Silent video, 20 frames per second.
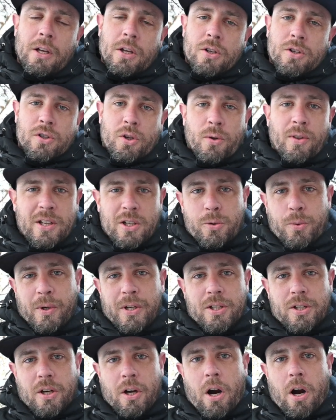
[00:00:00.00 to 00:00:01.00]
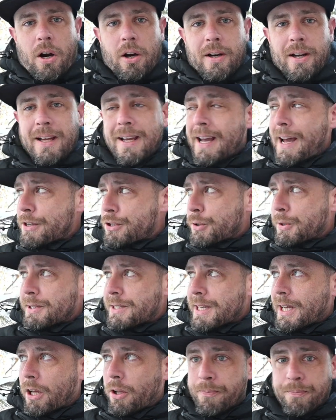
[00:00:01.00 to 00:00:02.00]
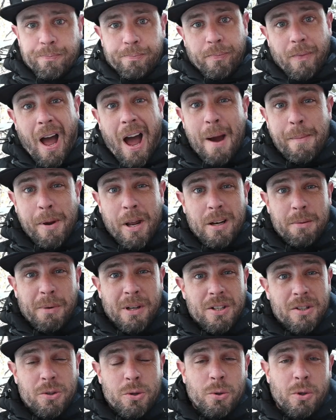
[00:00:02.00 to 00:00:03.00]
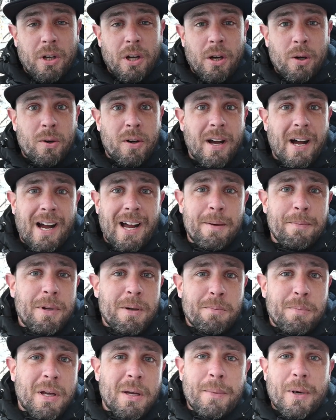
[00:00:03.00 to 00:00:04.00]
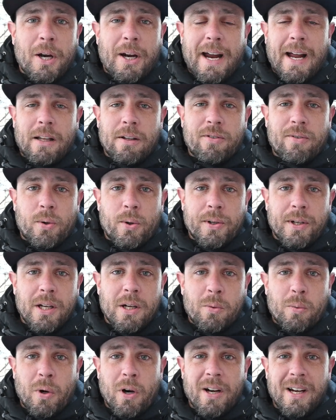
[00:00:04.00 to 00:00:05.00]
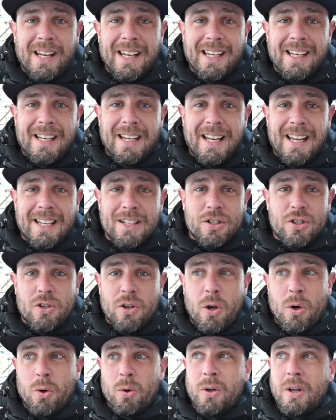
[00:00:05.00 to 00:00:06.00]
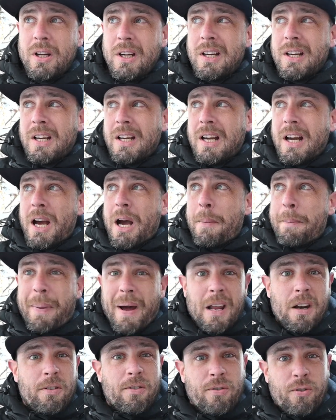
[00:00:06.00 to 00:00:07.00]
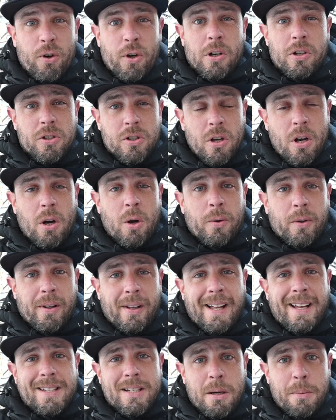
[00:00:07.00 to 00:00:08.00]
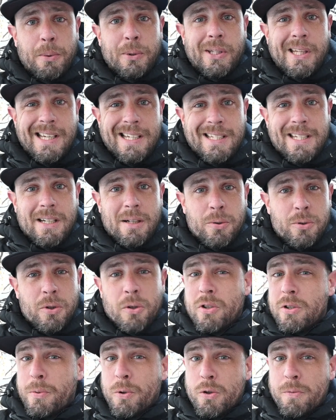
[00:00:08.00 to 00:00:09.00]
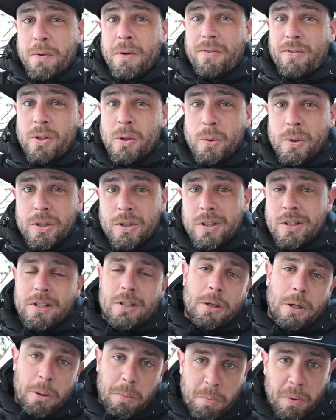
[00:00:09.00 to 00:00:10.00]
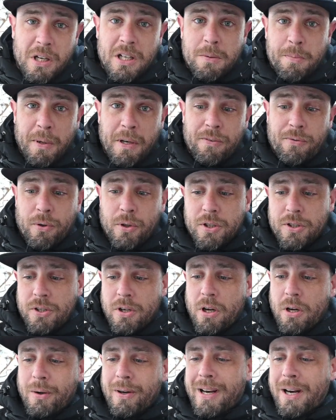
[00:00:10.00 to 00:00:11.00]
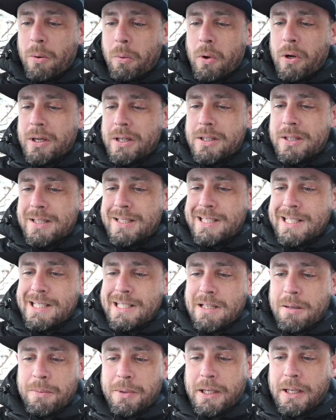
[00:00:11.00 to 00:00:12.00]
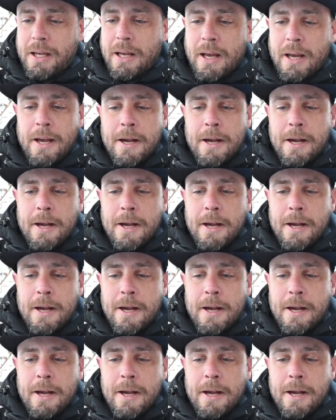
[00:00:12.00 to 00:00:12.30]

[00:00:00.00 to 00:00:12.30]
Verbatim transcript: So this week's cigar, as you can tell, I'm not in my studio. I'm in Big Bear, California, where it has snowed about a foot of snow in the last couple days here. It was only supposed to be a few inches, but it's been a foot of snow, and I wanted to see something.